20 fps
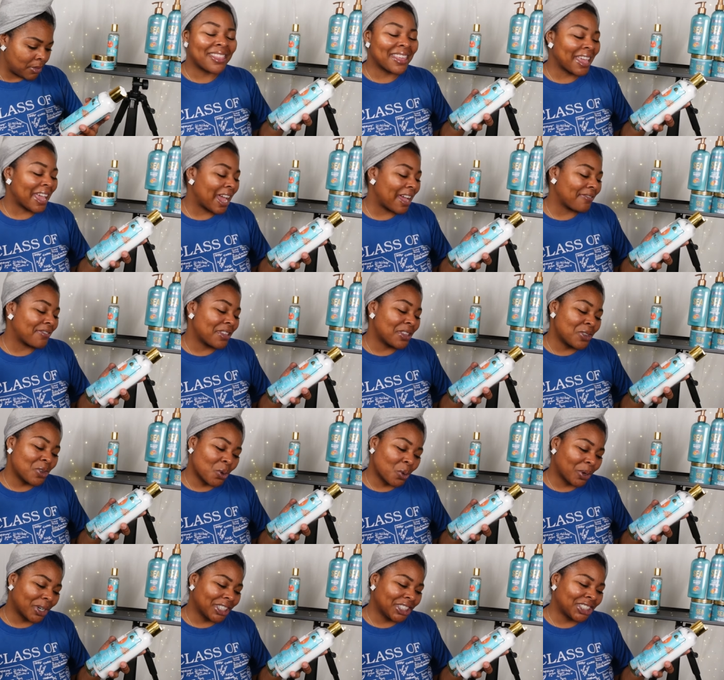They have the
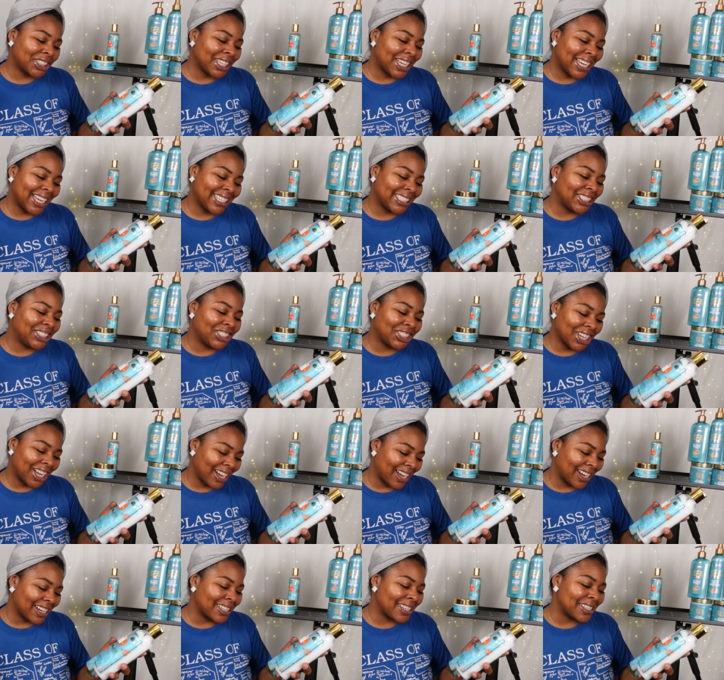Nourish and
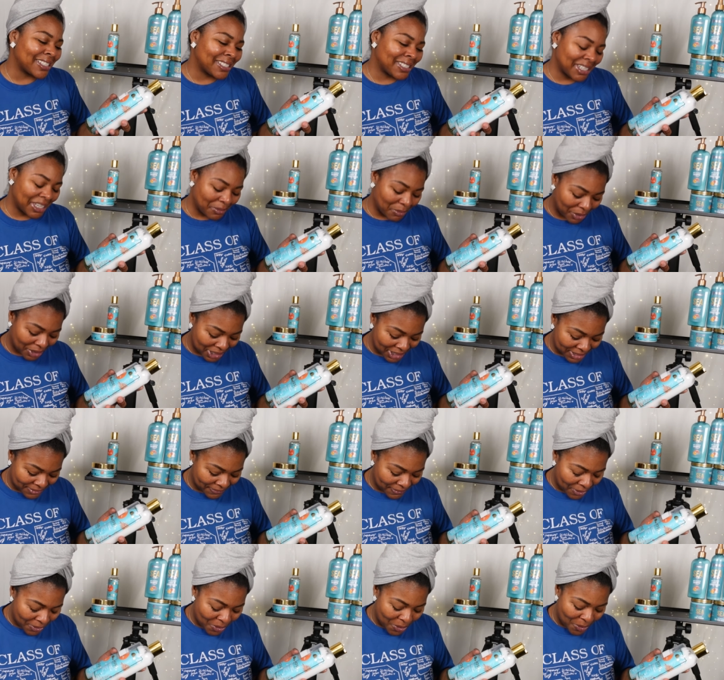Shine Sea Moss
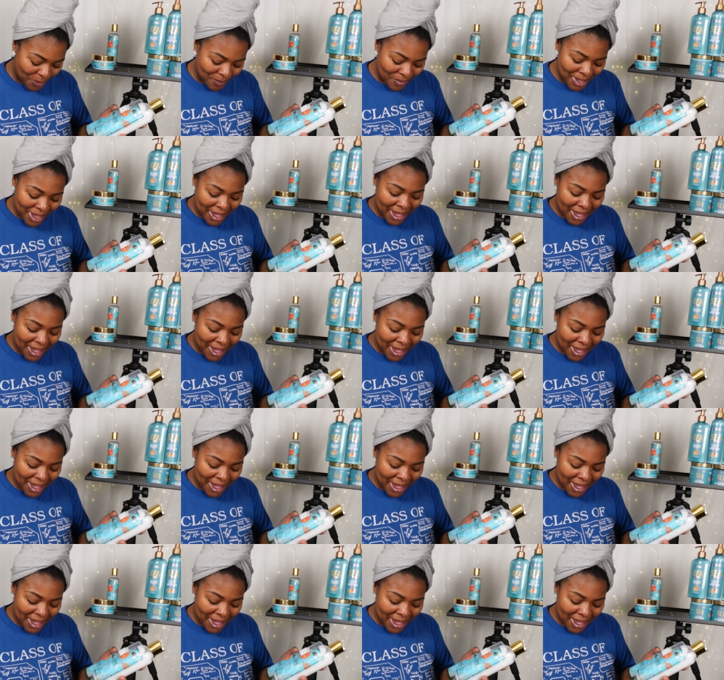Foam.